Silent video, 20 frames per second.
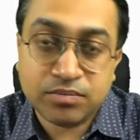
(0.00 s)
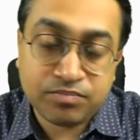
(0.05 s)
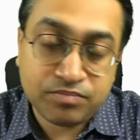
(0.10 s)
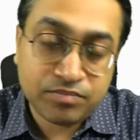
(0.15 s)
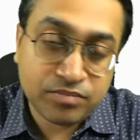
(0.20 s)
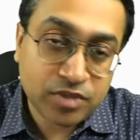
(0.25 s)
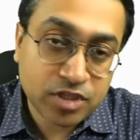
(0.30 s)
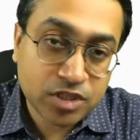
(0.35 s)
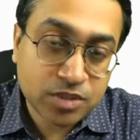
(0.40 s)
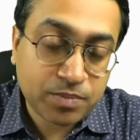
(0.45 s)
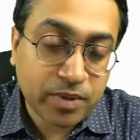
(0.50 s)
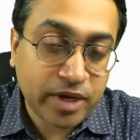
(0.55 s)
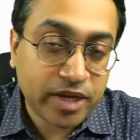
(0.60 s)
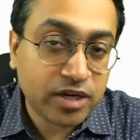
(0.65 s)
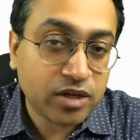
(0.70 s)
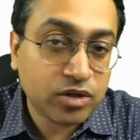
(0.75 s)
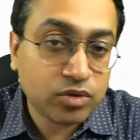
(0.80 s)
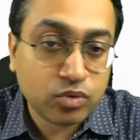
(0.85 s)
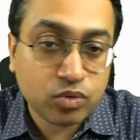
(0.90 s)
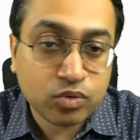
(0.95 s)
spiral
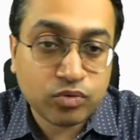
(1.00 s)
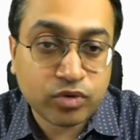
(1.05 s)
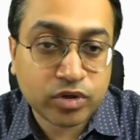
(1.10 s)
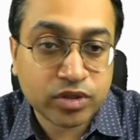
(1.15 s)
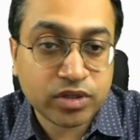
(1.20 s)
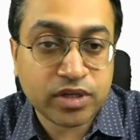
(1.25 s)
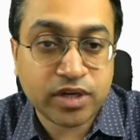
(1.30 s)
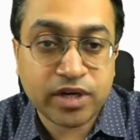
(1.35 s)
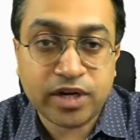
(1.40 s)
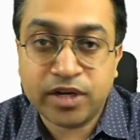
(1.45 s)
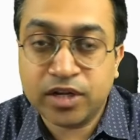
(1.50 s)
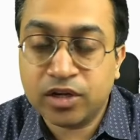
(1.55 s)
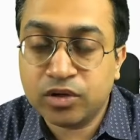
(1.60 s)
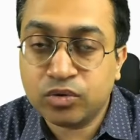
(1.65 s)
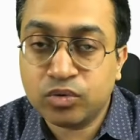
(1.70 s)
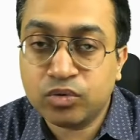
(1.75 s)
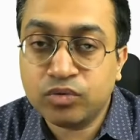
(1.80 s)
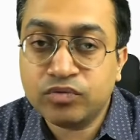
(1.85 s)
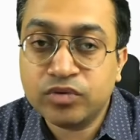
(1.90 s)
groove or the radial groove.